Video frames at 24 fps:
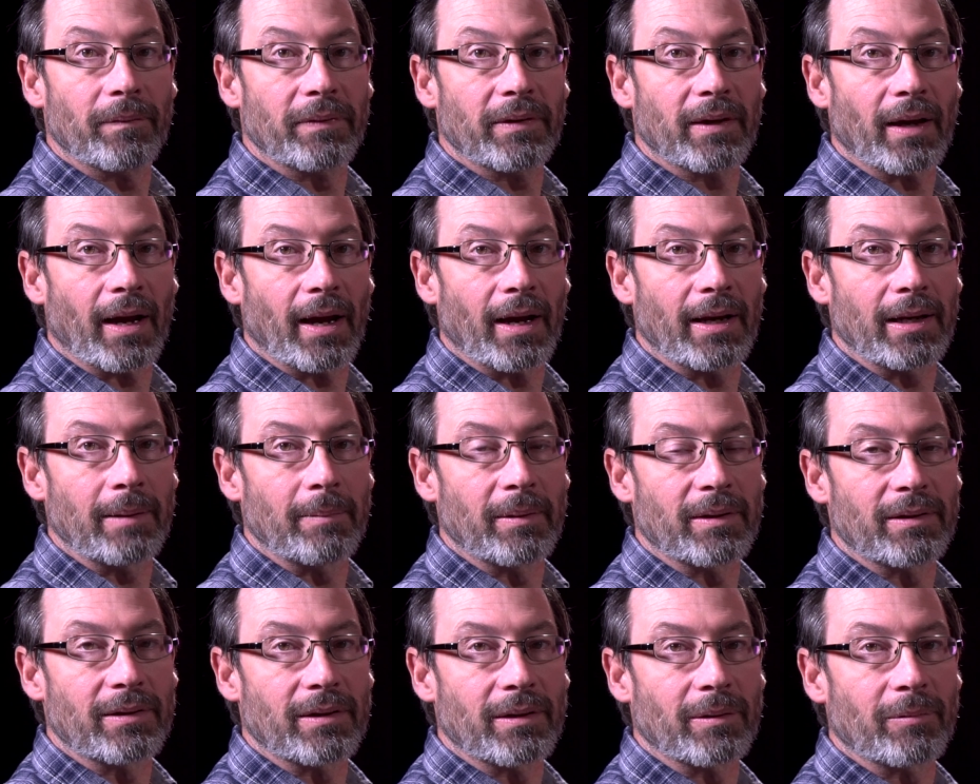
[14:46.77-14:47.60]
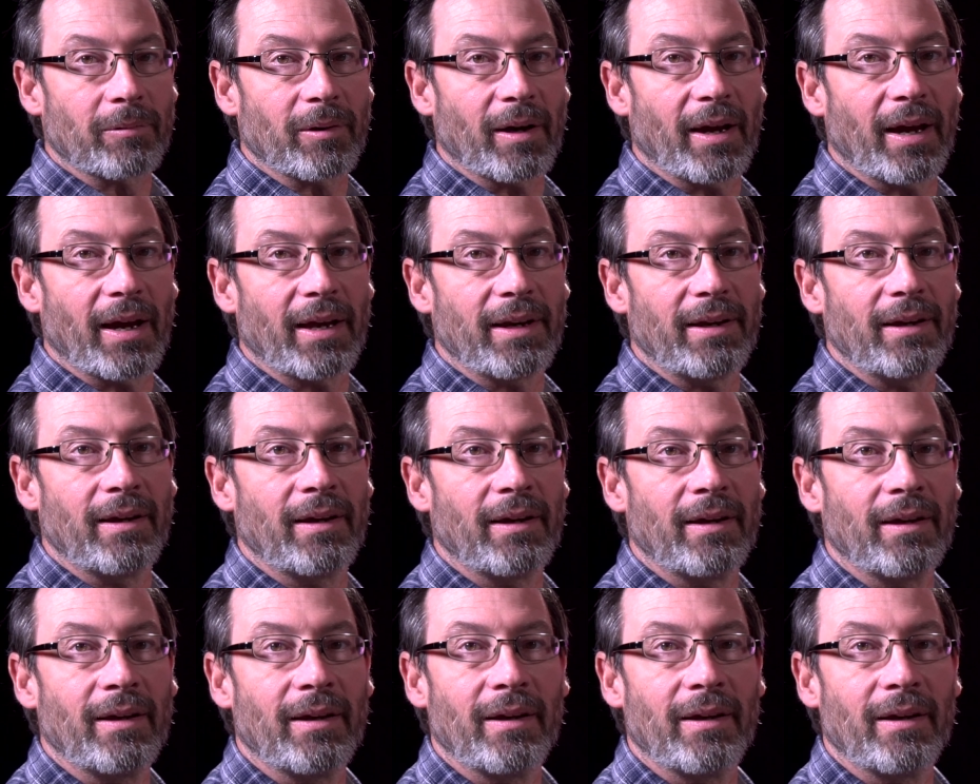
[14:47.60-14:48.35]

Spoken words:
tiny bit to the red.